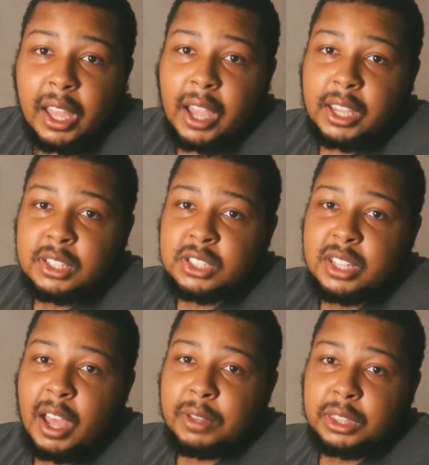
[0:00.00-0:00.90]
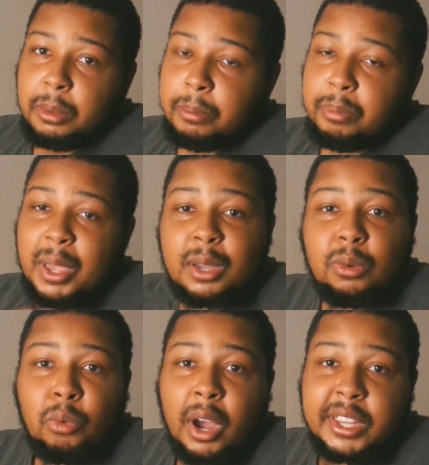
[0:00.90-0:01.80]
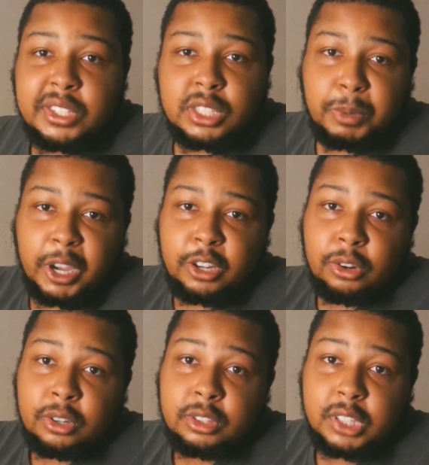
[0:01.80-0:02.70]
Like, it doesn't have, like, the big white spider